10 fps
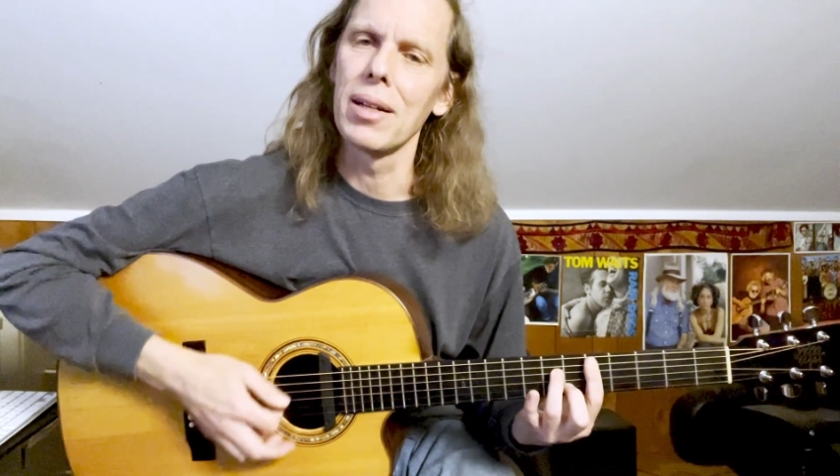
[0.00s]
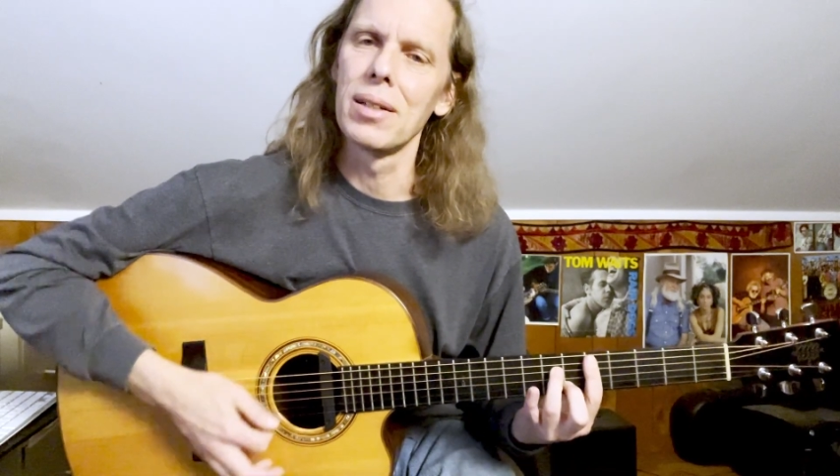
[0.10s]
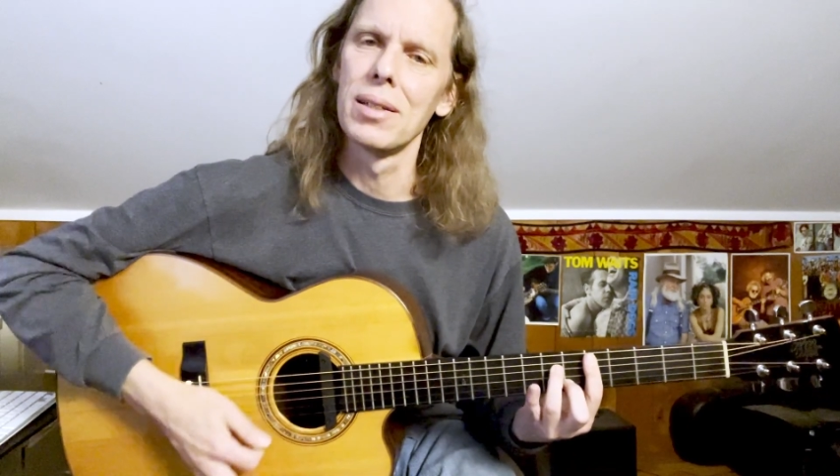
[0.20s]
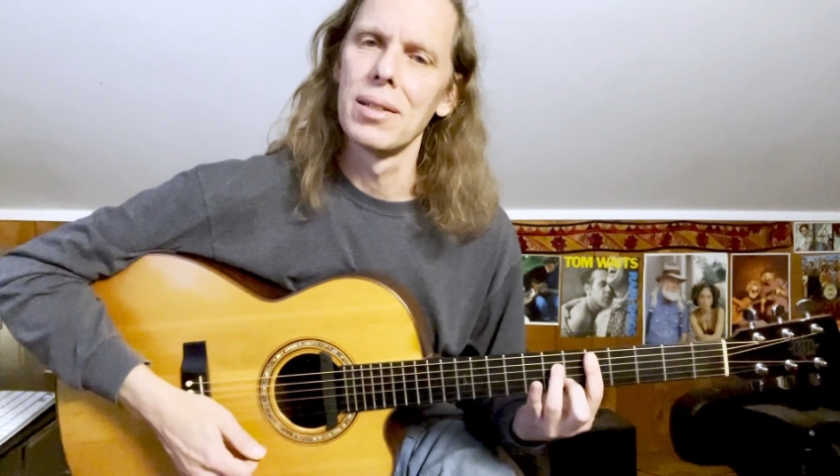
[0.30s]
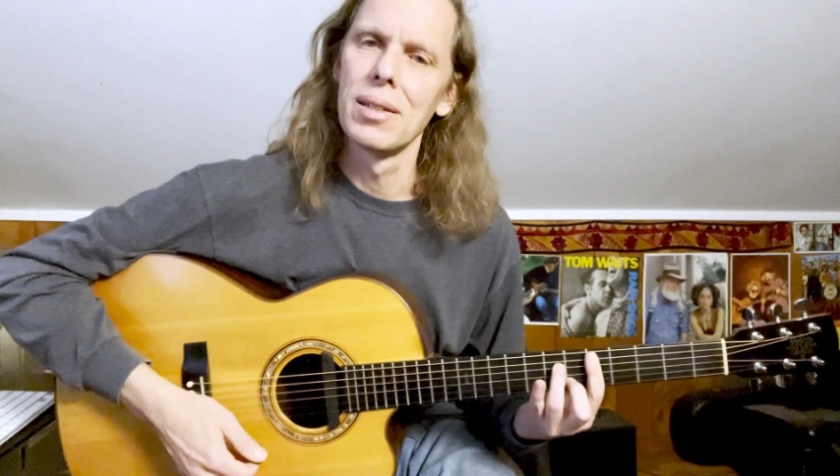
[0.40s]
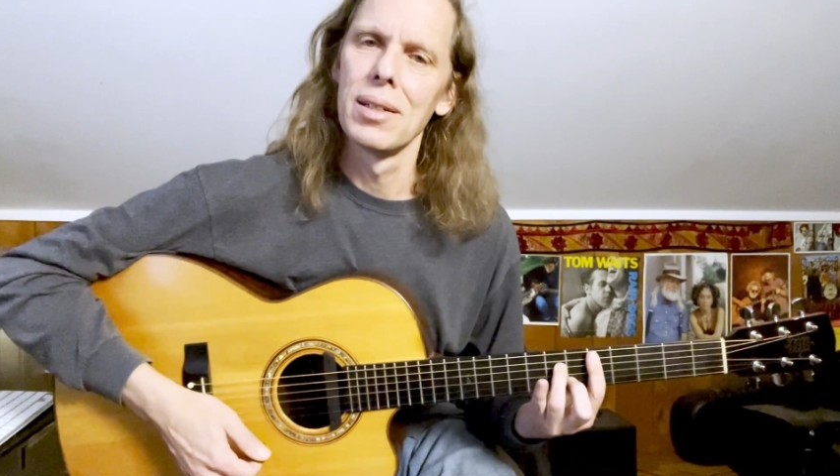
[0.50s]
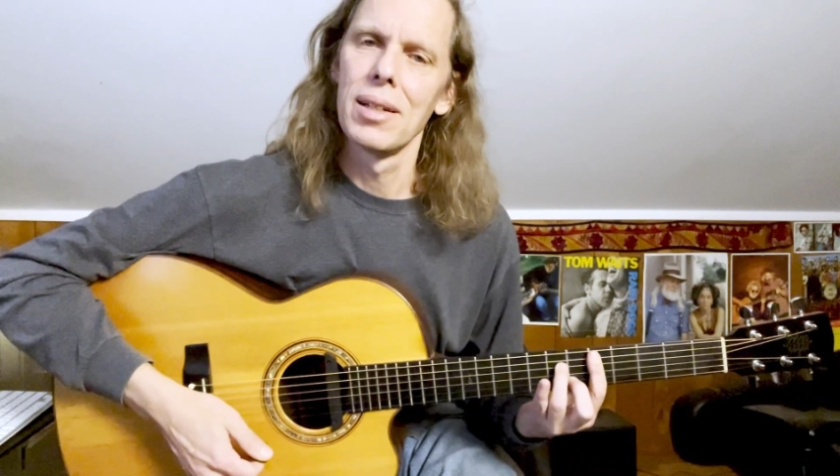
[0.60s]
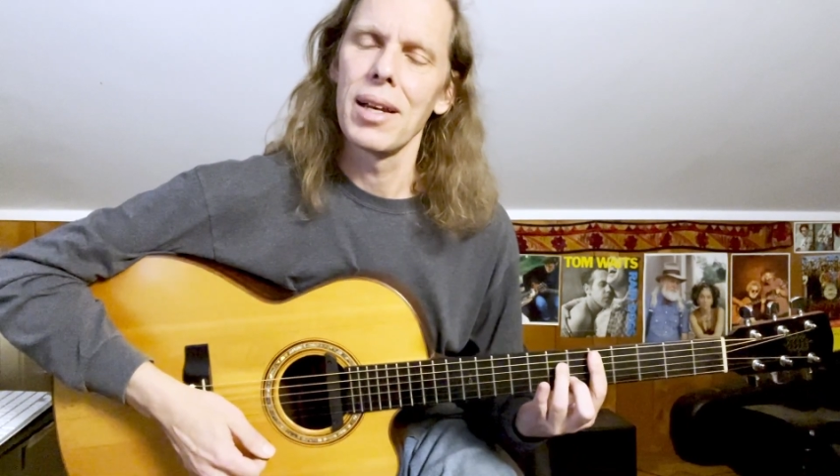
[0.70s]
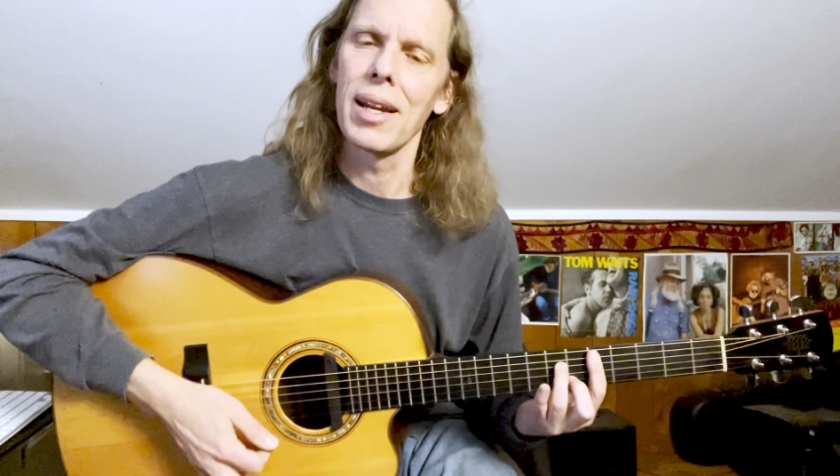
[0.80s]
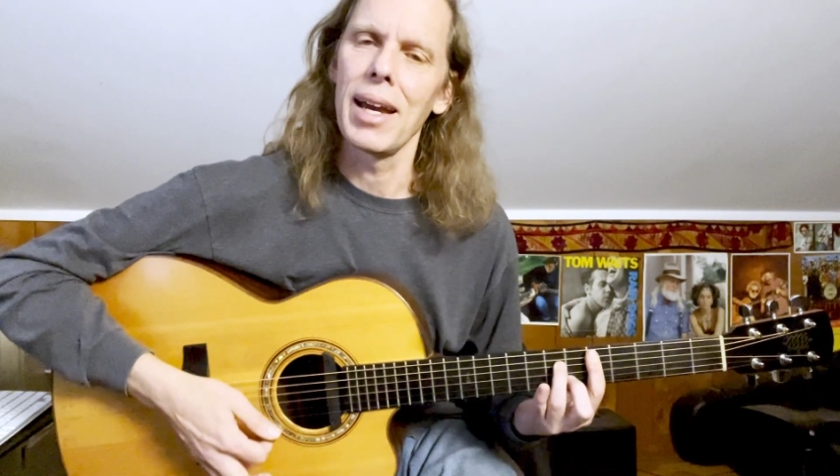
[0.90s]

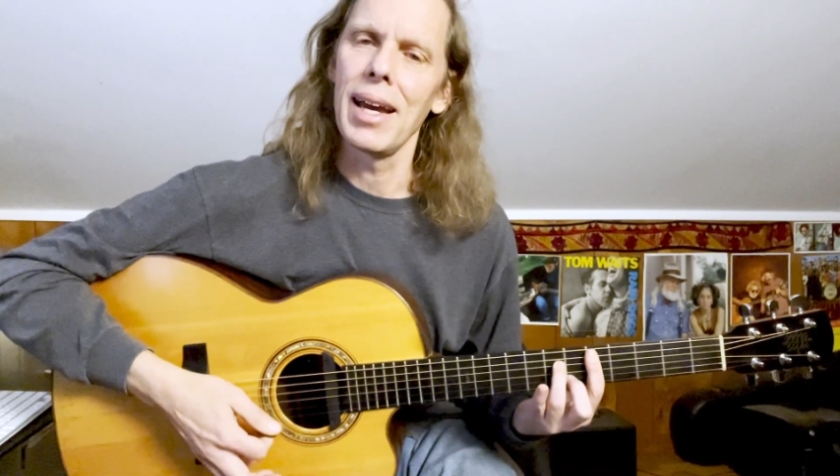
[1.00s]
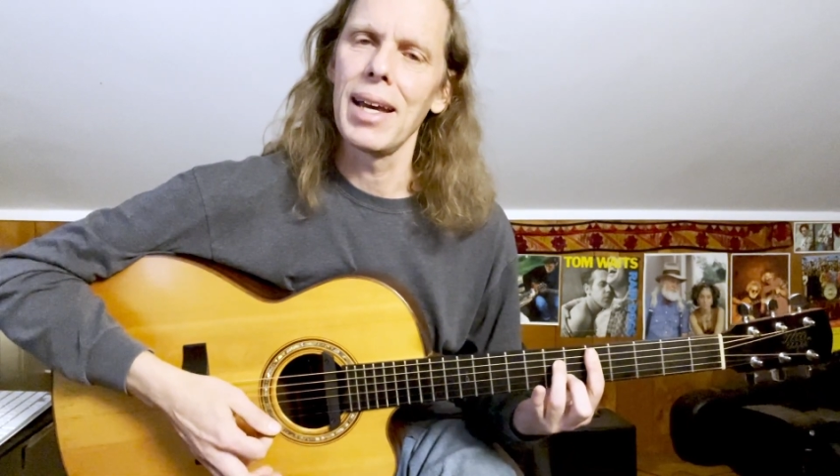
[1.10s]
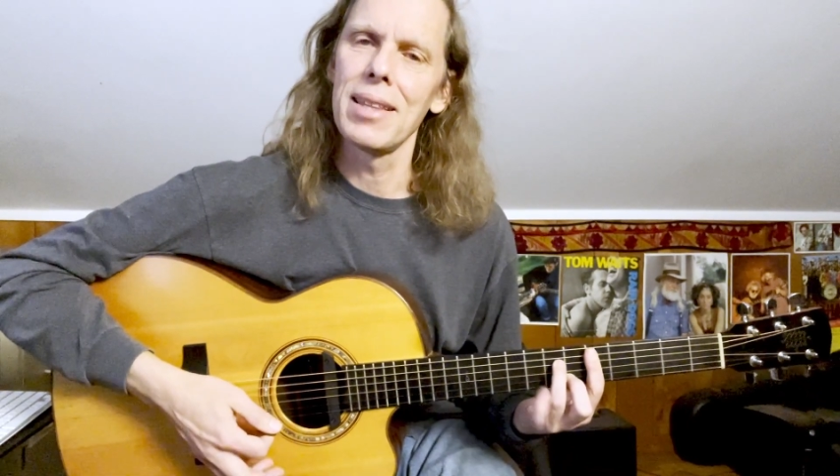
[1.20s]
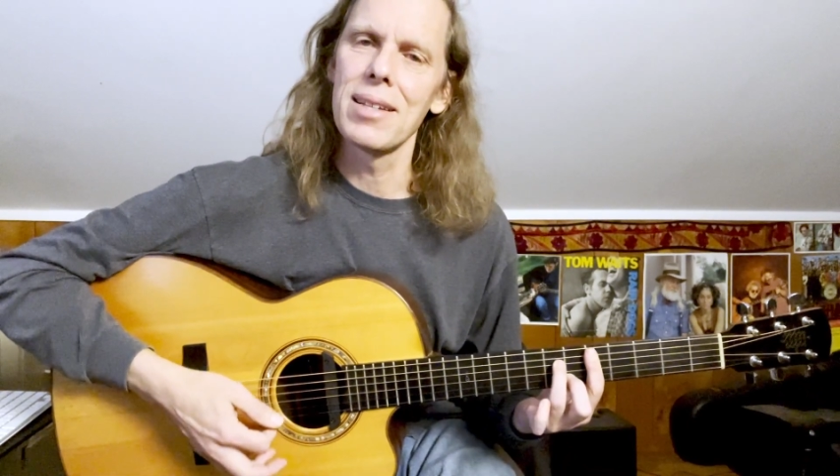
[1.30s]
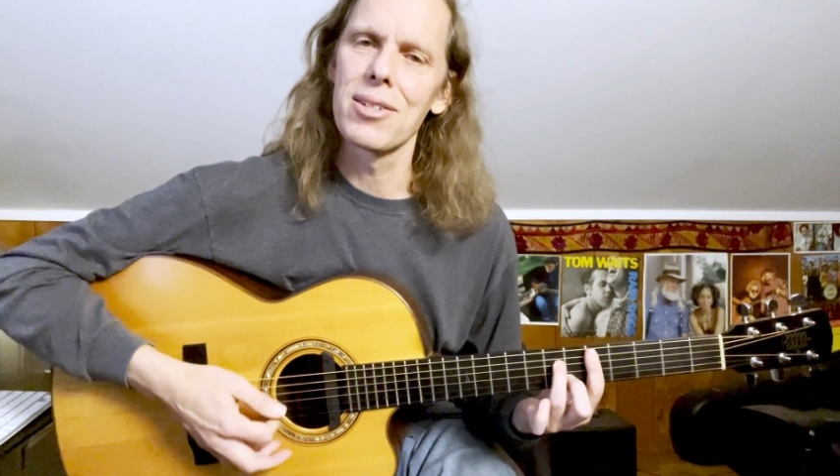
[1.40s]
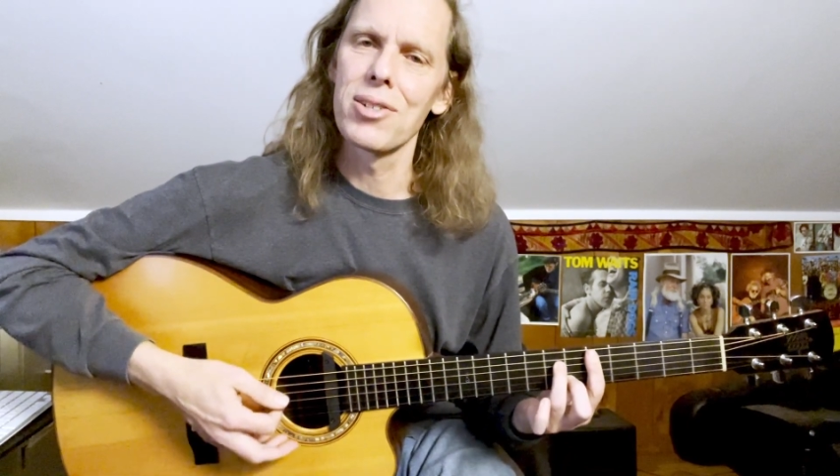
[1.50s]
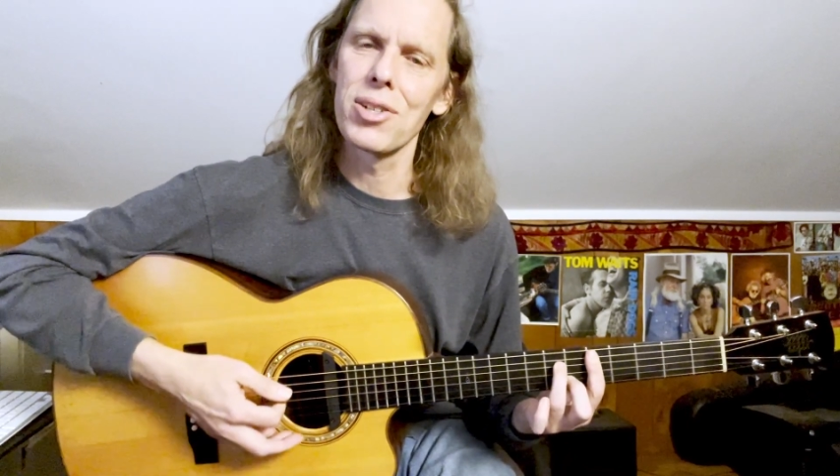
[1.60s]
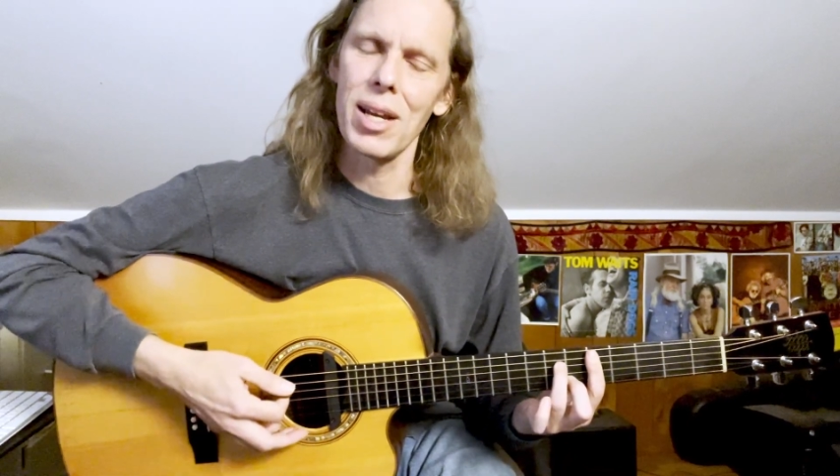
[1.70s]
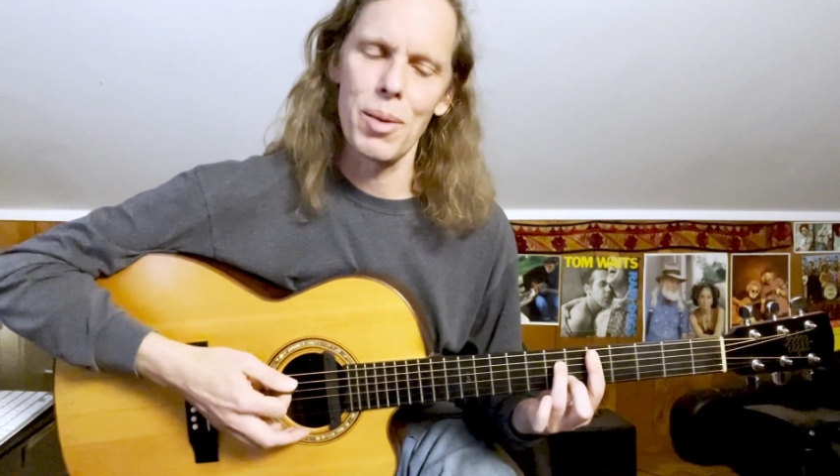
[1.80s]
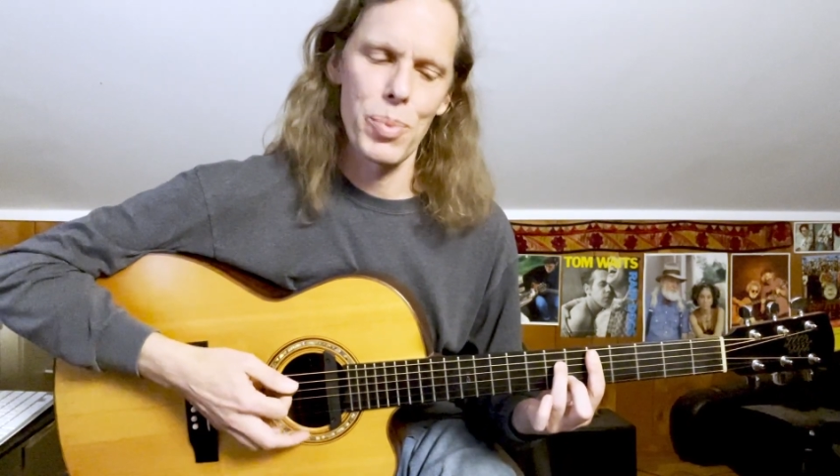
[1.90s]
and I add this
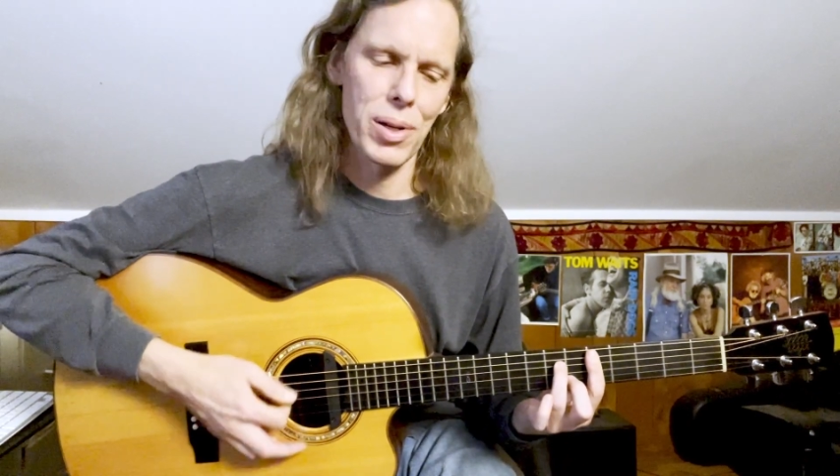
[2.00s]
shape,